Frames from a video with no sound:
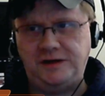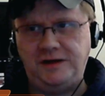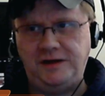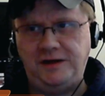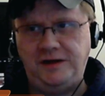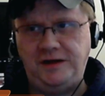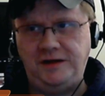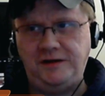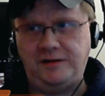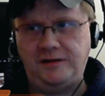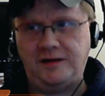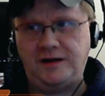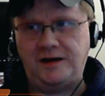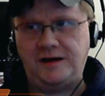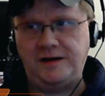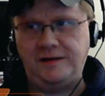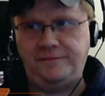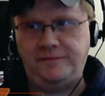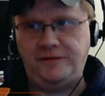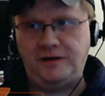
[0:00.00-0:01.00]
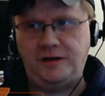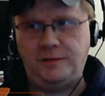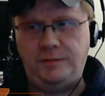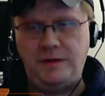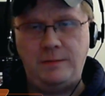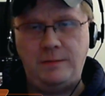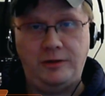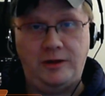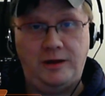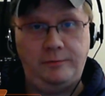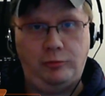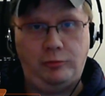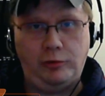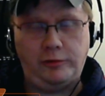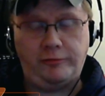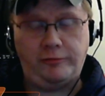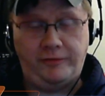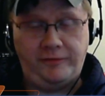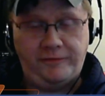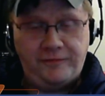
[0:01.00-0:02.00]
getting a lot of uh, people on
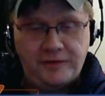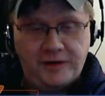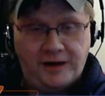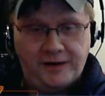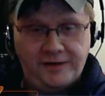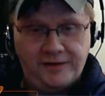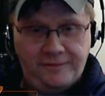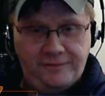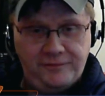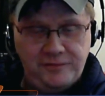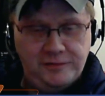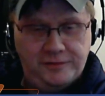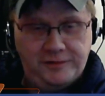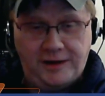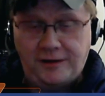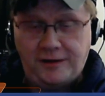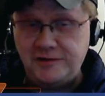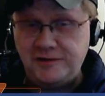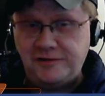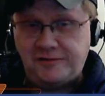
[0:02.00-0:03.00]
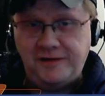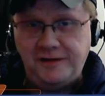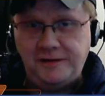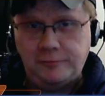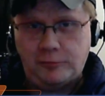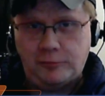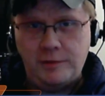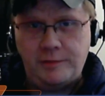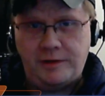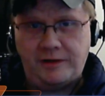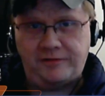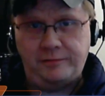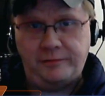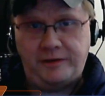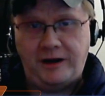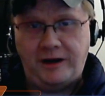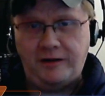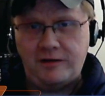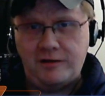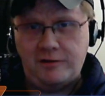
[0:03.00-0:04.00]
board with this. You got if you now you just need to worry about some
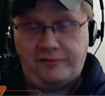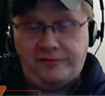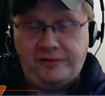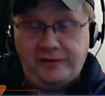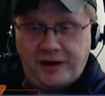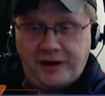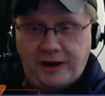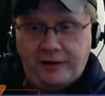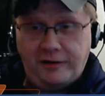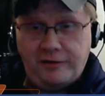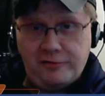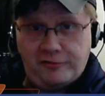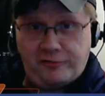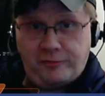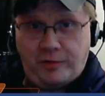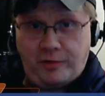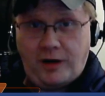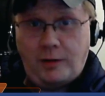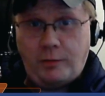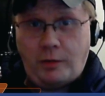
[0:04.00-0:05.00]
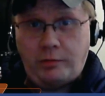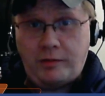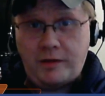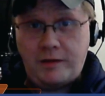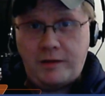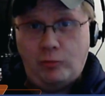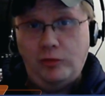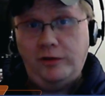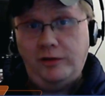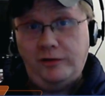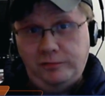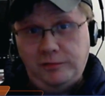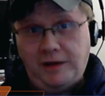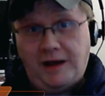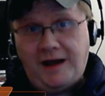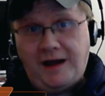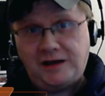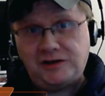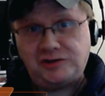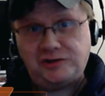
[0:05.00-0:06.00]
carriers, and the carriers probably will
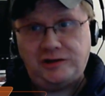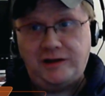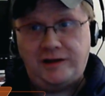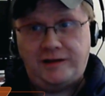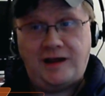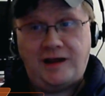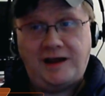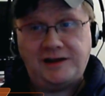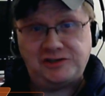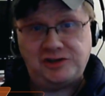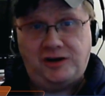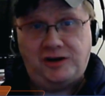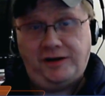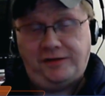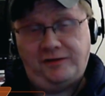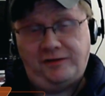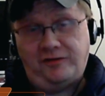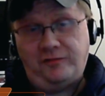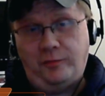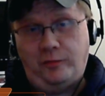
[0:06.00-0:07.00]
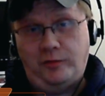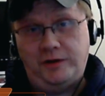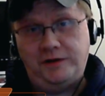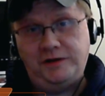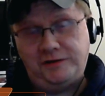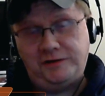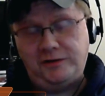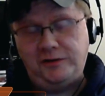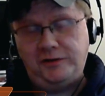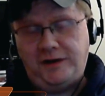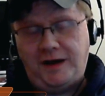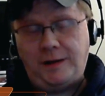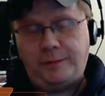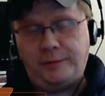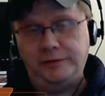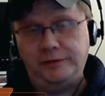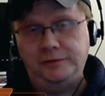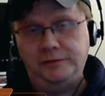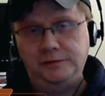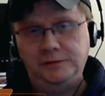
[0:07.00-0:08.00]
actually latch on at this point. It could
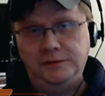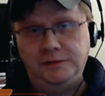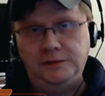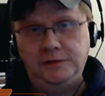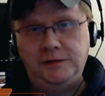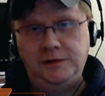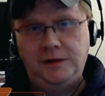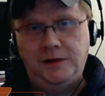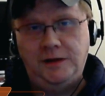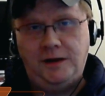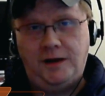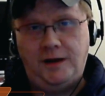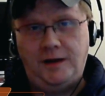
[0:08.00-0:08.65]
happen. Yeah,